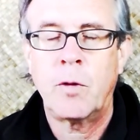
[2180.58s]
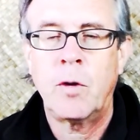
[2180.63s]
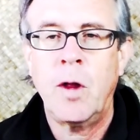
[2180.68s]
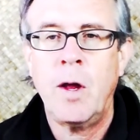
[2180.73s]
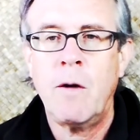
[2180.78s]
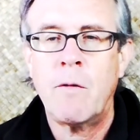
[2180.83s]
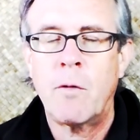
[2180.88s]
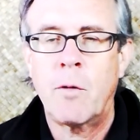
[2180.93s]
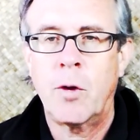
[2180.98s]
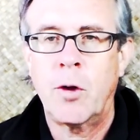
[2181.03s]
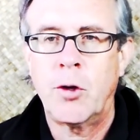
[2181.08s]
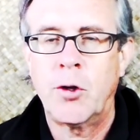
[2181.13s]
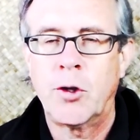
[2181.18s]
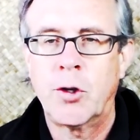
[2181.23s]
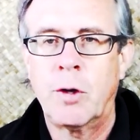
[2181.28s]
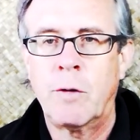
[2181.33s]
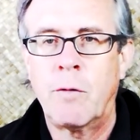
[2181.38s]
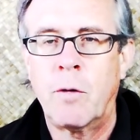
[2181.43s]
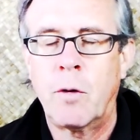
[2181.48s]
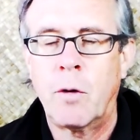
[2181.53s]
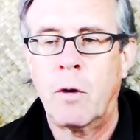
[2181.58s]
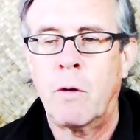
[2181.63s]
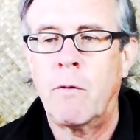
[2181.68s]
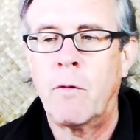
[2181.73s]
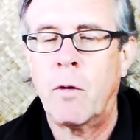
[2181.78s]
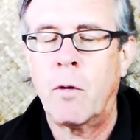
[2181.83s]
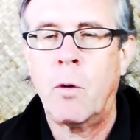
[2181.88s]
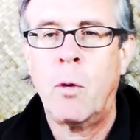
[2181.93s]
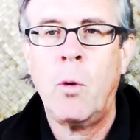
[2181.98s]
leverage of, of the